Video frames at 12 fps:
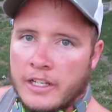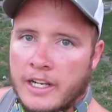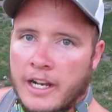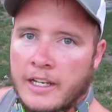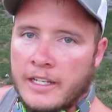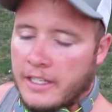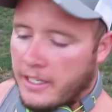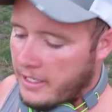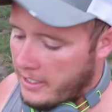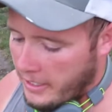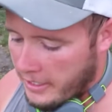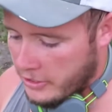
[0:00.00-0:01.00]
and
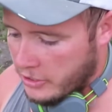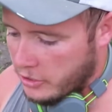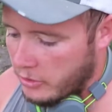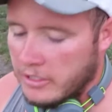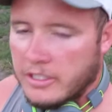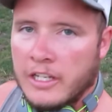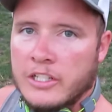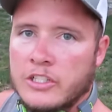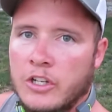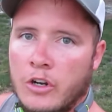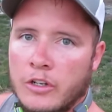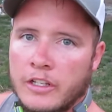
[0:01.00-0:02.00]
as soon as I
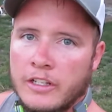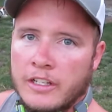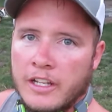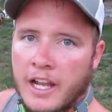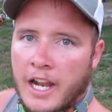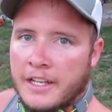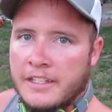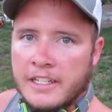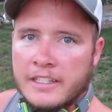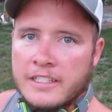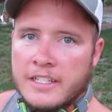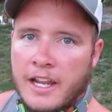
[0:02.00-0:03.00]
started, I
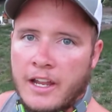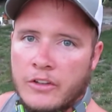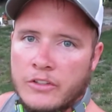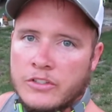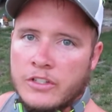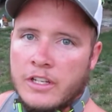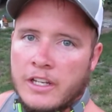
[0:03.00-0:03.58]
nicked his house,